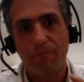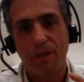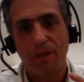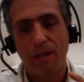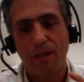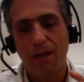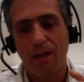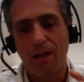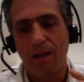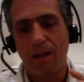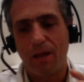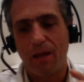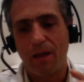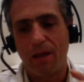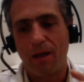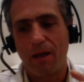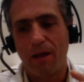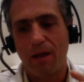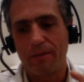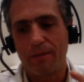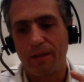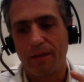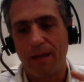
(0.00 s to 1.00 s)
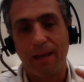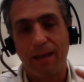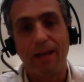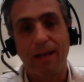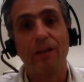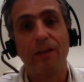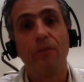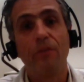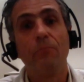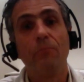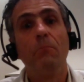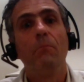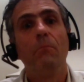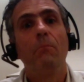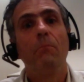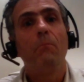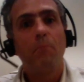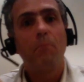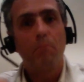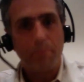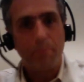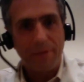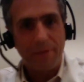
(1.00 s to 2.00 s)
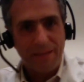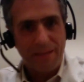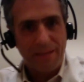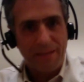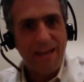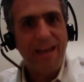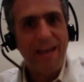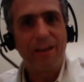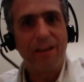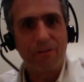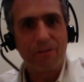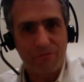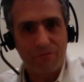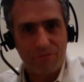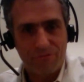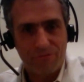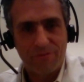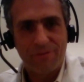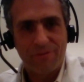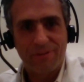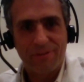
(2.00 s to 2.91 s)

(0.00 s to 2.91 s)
and then I can behave